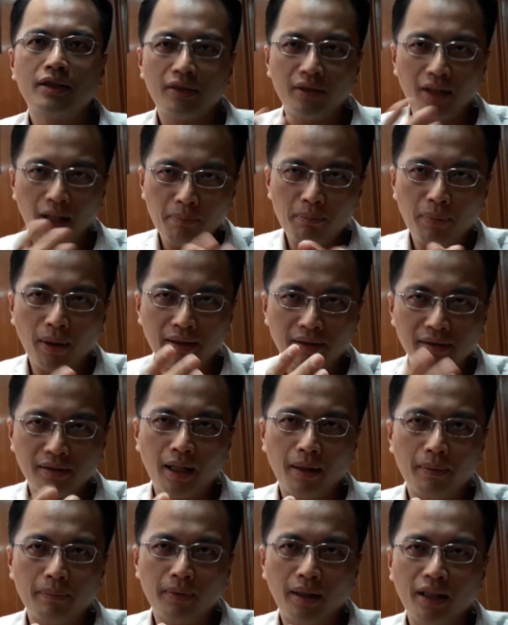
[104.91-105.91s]
step by
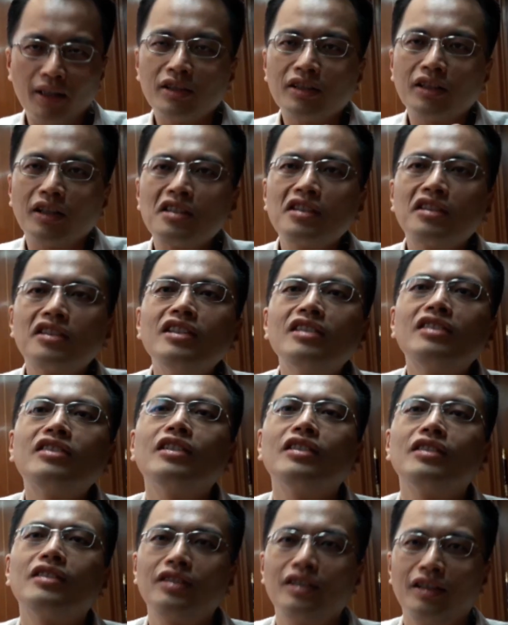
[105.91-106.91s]
step, it's
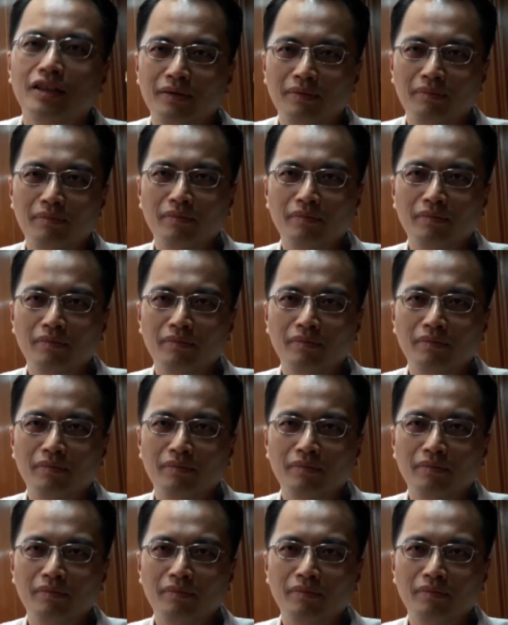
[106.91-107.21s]
consistency.